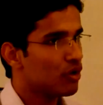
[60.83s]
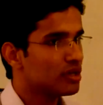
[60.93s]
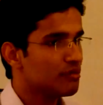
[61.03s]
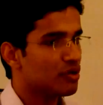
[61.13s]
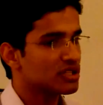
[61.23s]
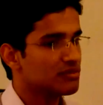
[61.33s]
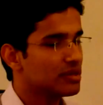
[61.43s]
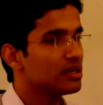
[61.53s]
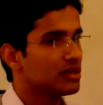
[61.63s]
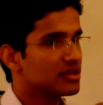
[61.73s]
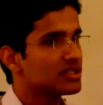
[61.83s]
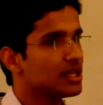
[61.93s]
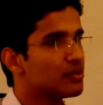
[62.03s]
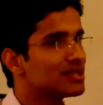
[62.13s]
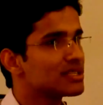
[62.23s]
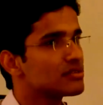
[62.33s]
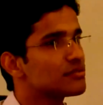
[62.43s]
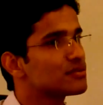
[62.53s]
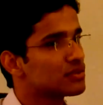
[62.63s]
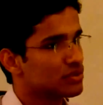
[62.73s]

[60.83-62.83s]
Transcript: all the possible sequences of